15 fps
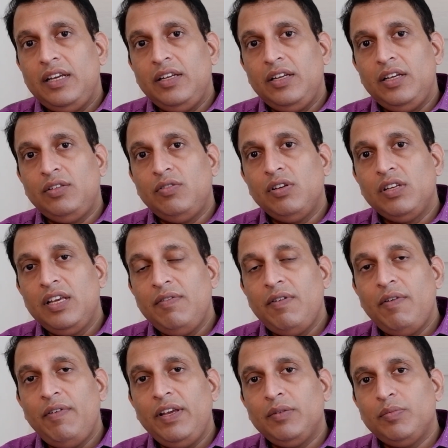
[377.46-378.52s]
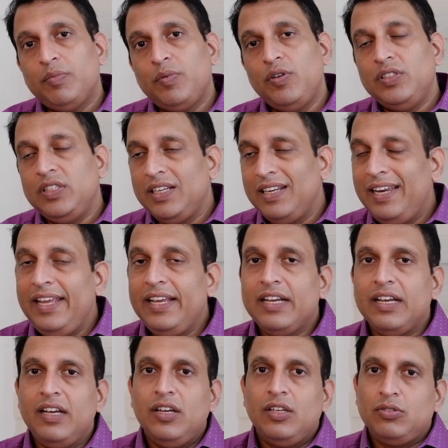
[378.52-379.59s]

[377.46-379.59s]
it will give away, producing leak.